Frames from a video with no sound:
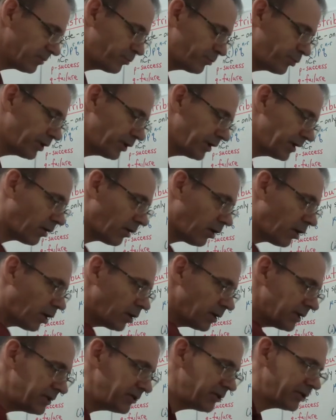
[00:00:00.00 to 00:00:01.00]
put it all
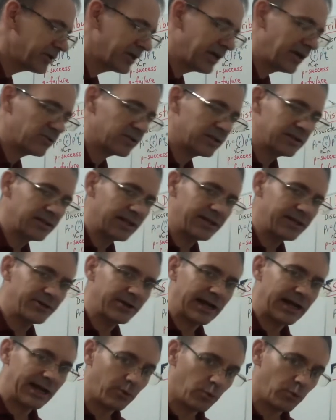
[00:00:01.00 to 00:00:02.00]
in your calculator
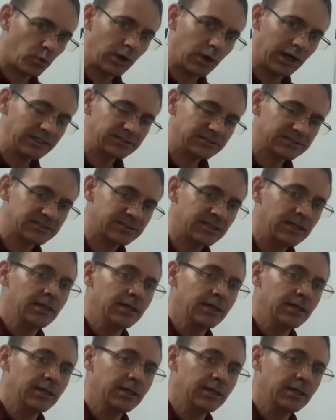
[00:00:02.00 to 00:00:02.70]
at once,